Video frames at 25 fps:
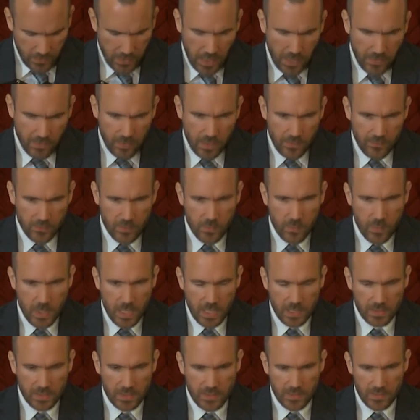I've
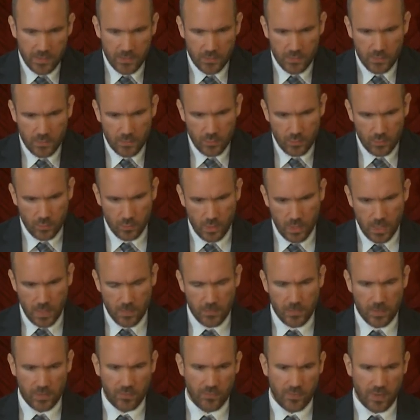compared this to
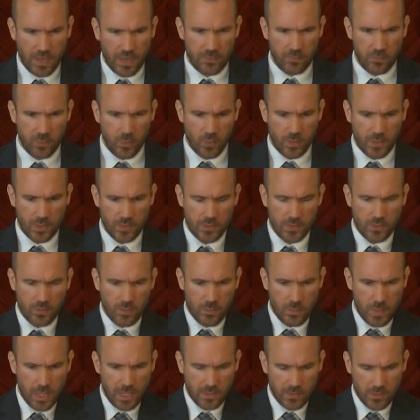the 5 points of the
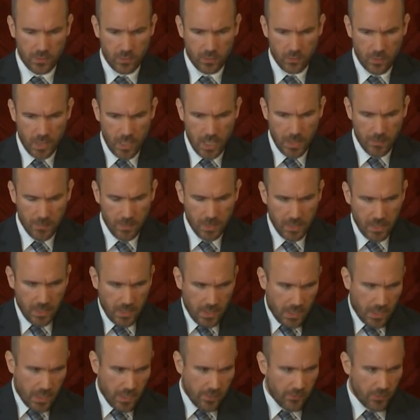pentagram.
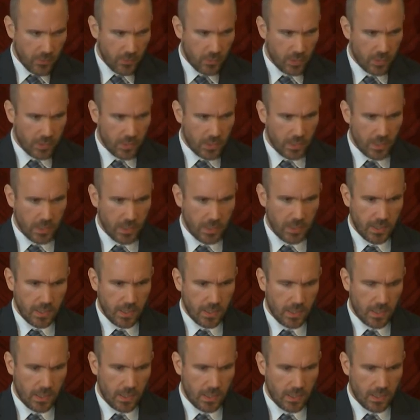If you look at
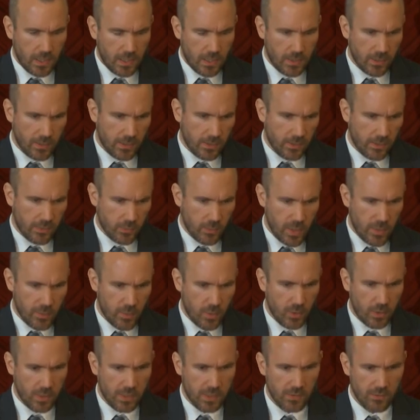the 3
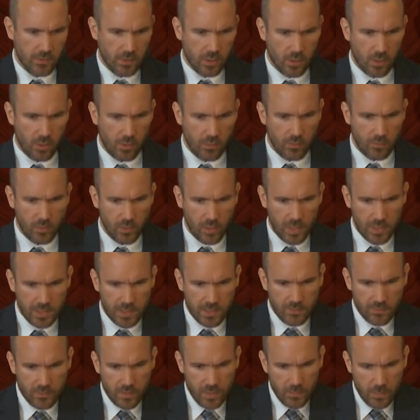books of occult
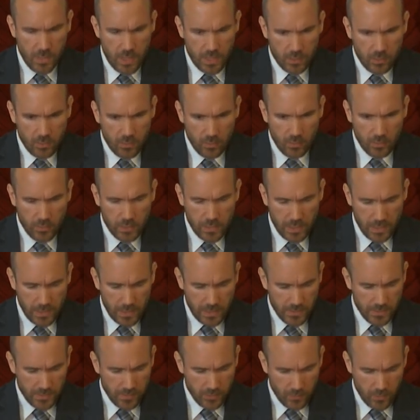philosophy by
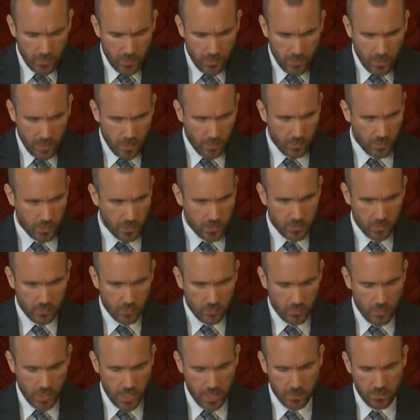Cornelius Agrippa, which
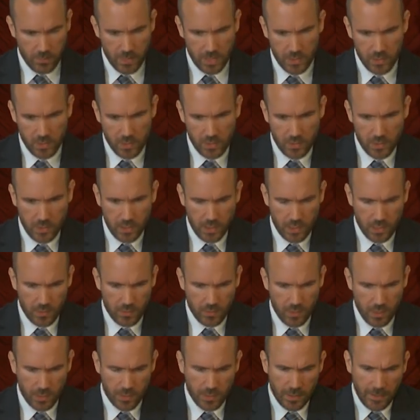Greg mentioned earlier
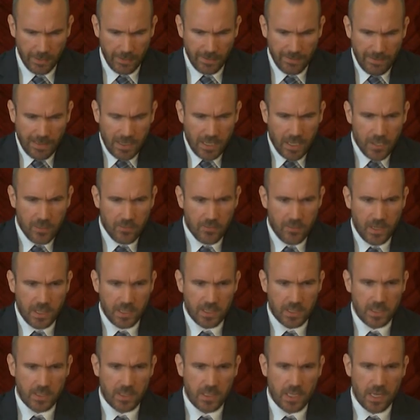on, you
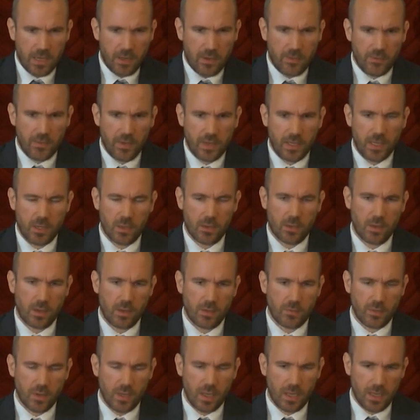find in there a figure
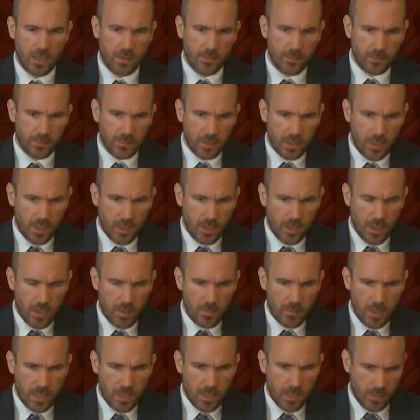of
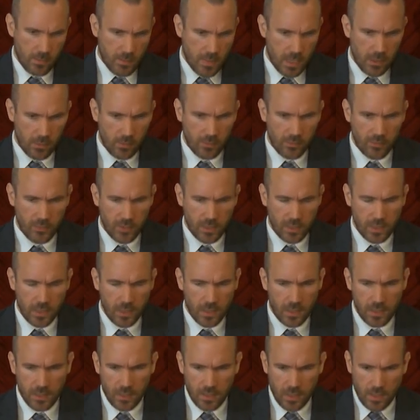a male
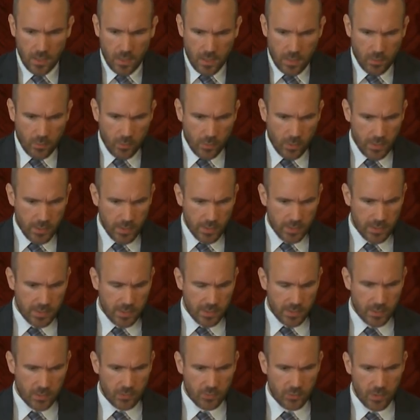figure with his
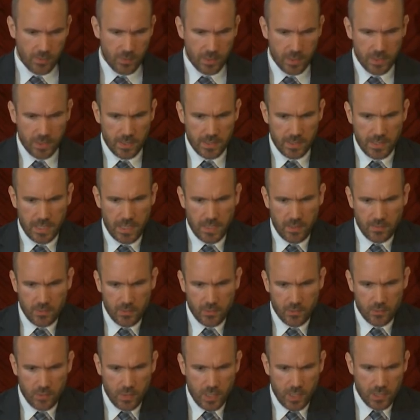extremities
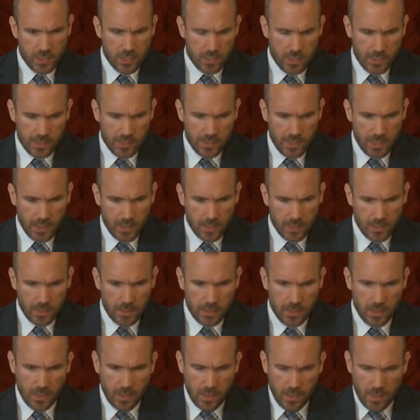outstretched. He's naked,
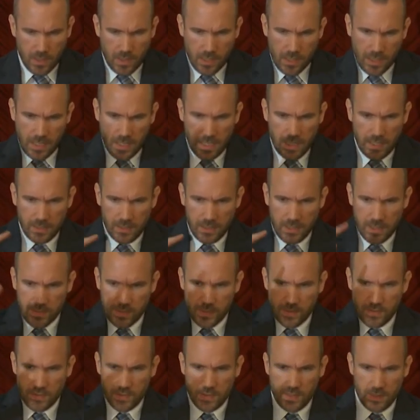and he's
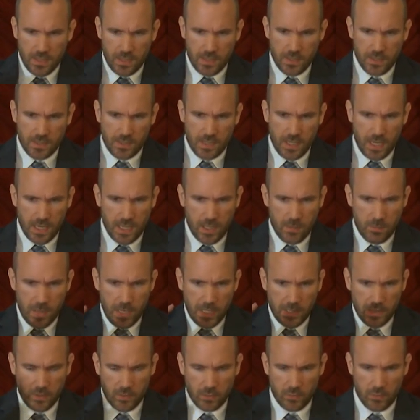inside a
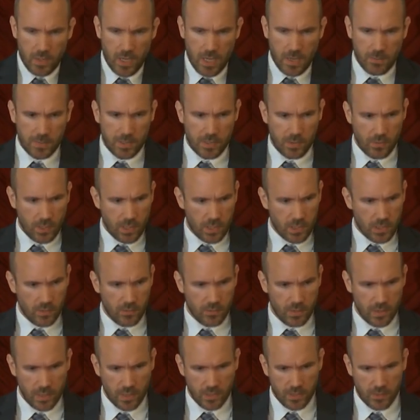pentagram, so each of
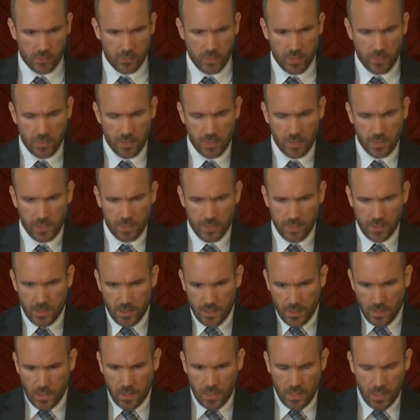the extremities
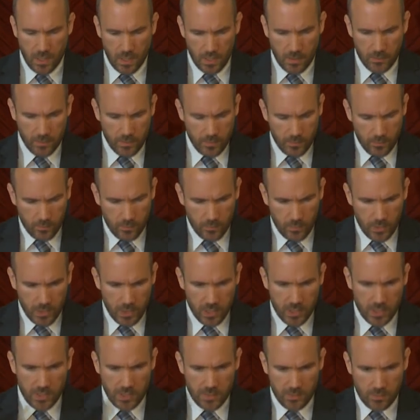
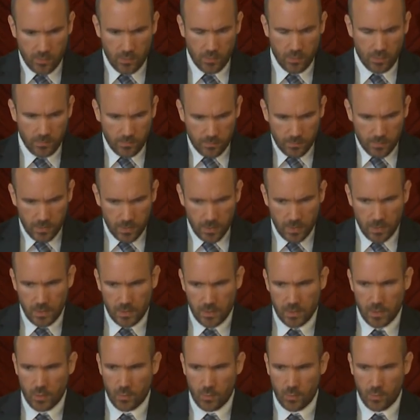reaches or
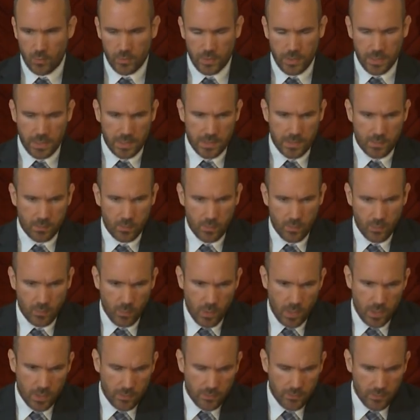coordinates with
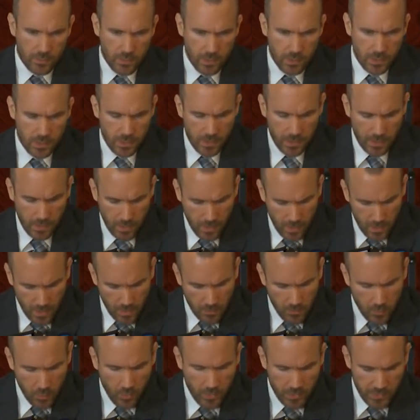one of the
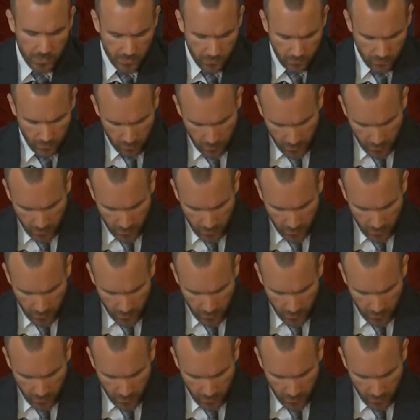points of the